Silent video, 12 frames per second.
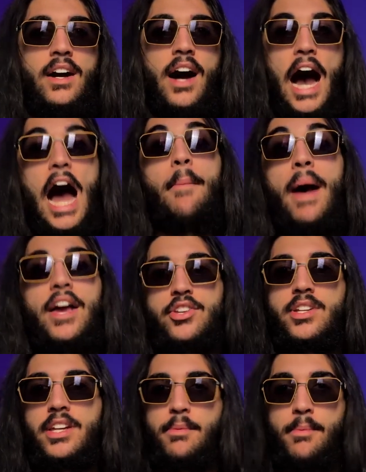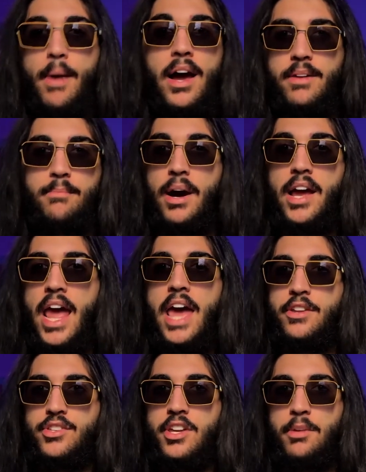I'm actually gonna, my head
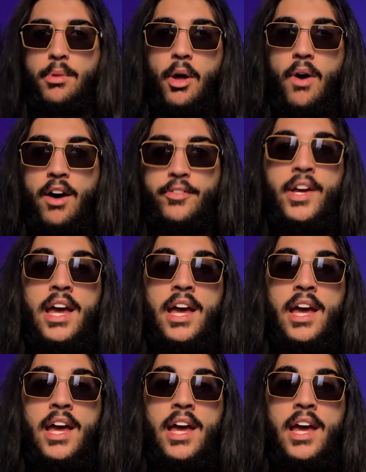is gonna blow off.